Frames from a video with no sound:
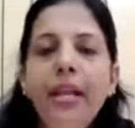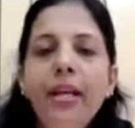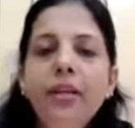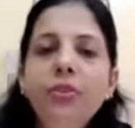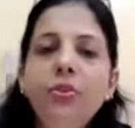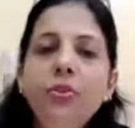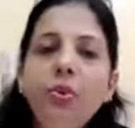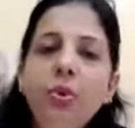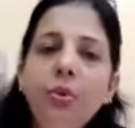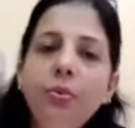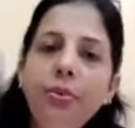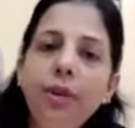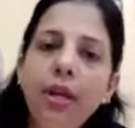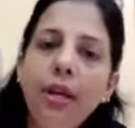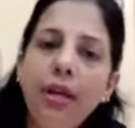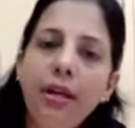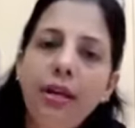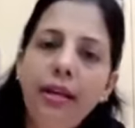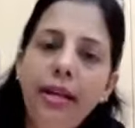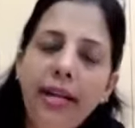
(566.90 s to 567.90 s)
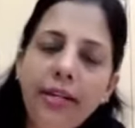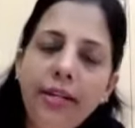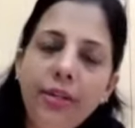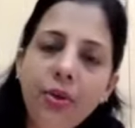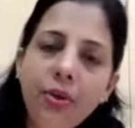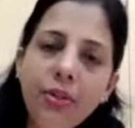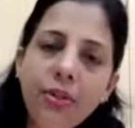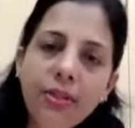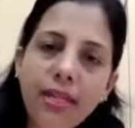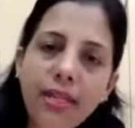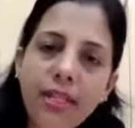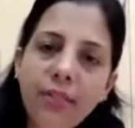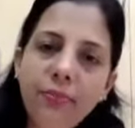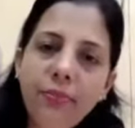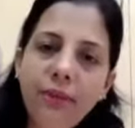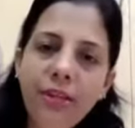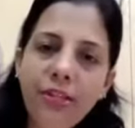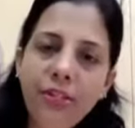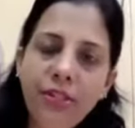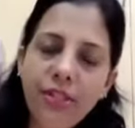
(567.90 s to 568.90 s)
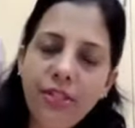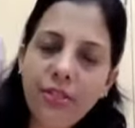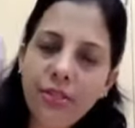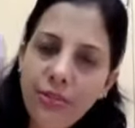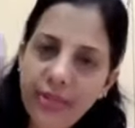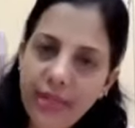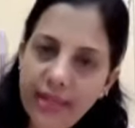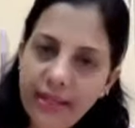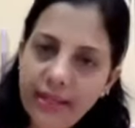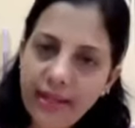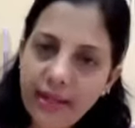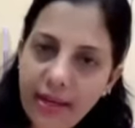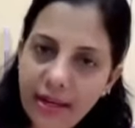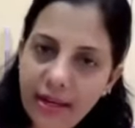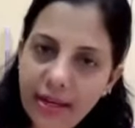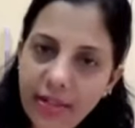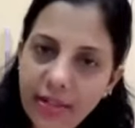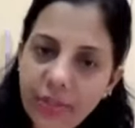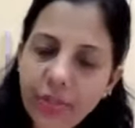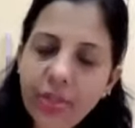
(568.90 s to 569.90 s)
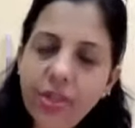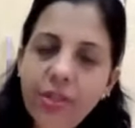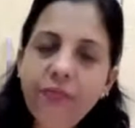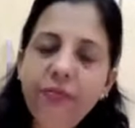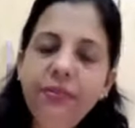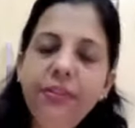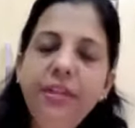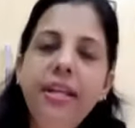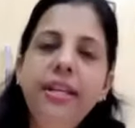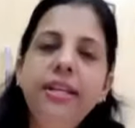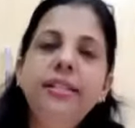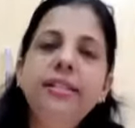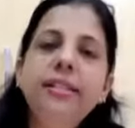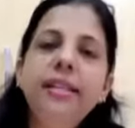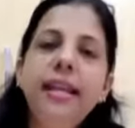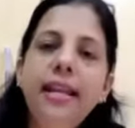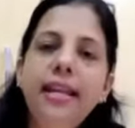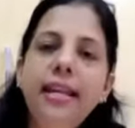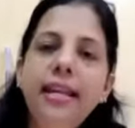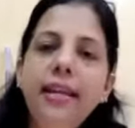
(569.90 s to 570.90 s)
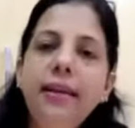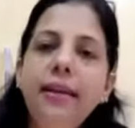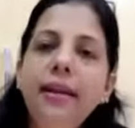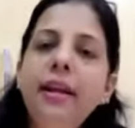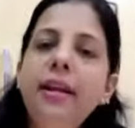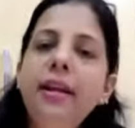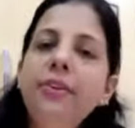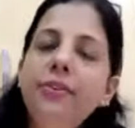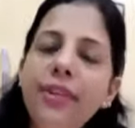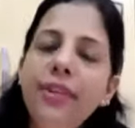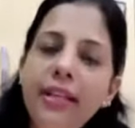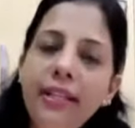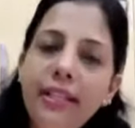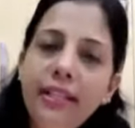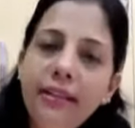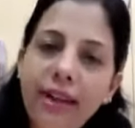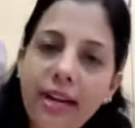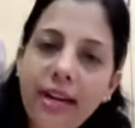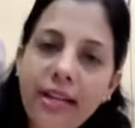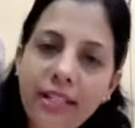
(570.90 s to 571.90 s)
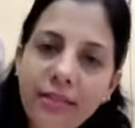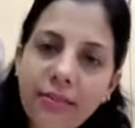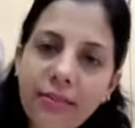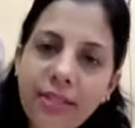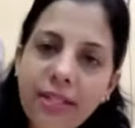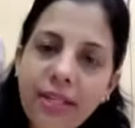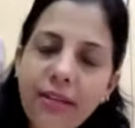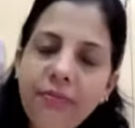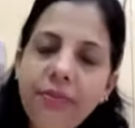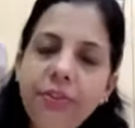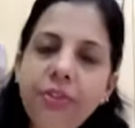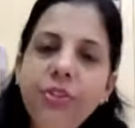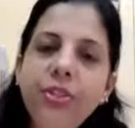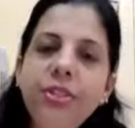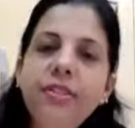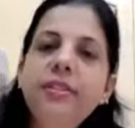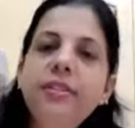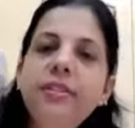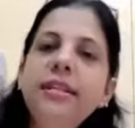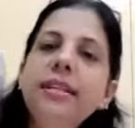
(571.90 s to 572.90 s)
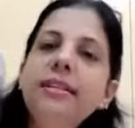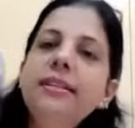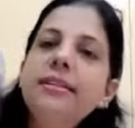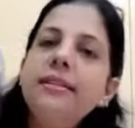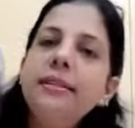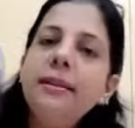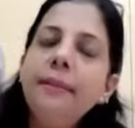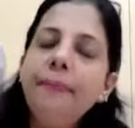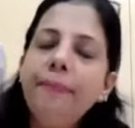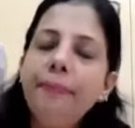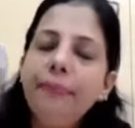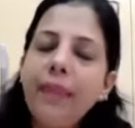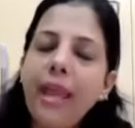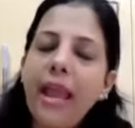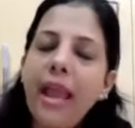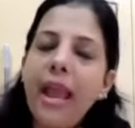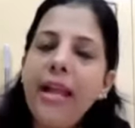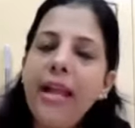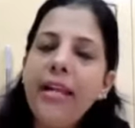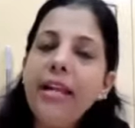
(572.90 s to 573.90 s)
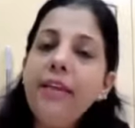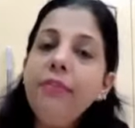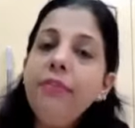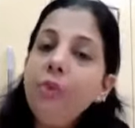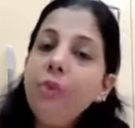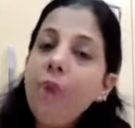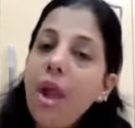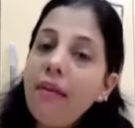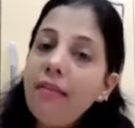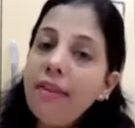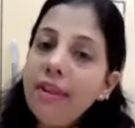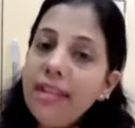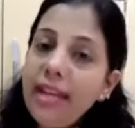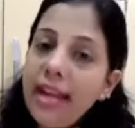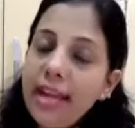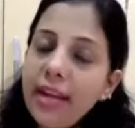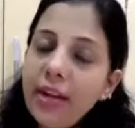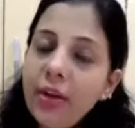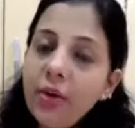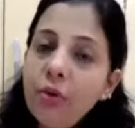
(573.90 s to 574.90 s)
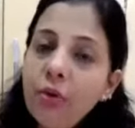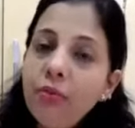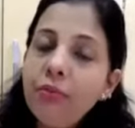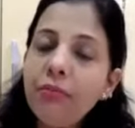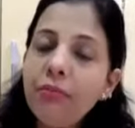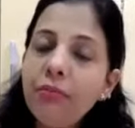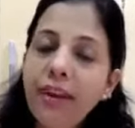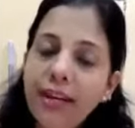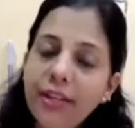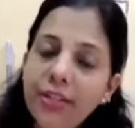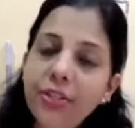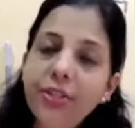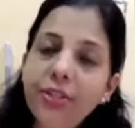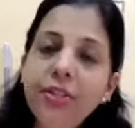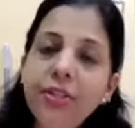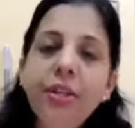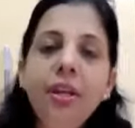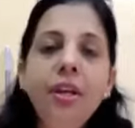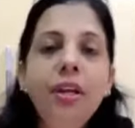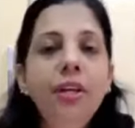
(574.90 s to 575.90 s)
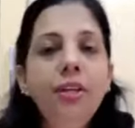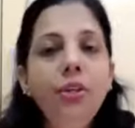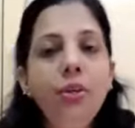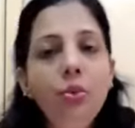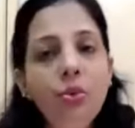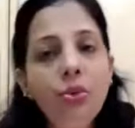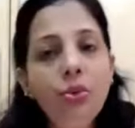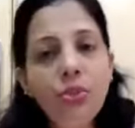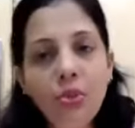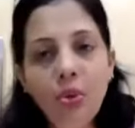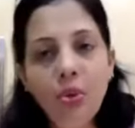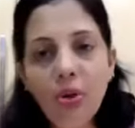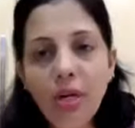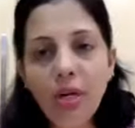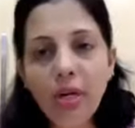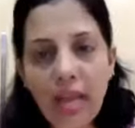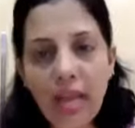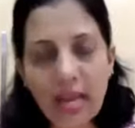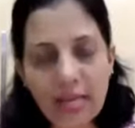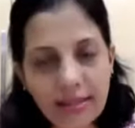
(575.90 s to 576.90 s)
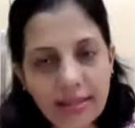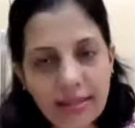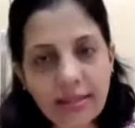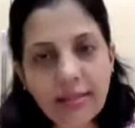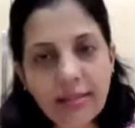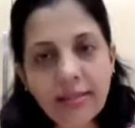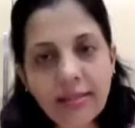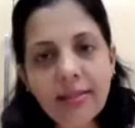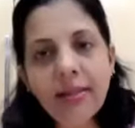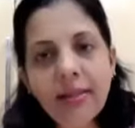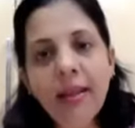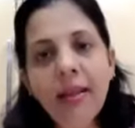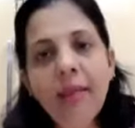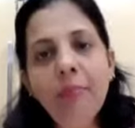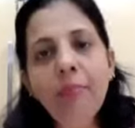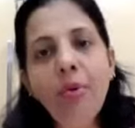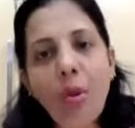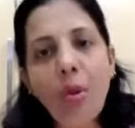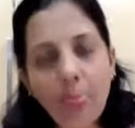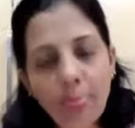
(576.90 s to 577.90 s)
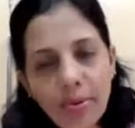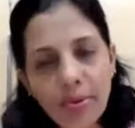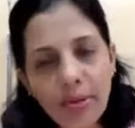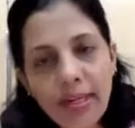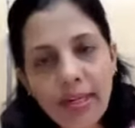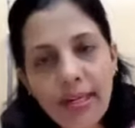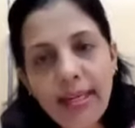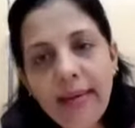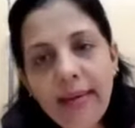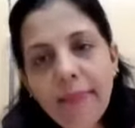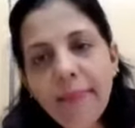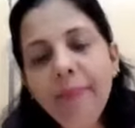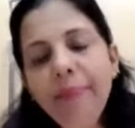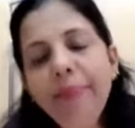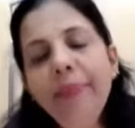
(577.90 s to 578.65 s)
So let your skin specialist treat the condition if there is any, treat the vitamin deficiencies, and if you have any error of refraction, use your glasses properly.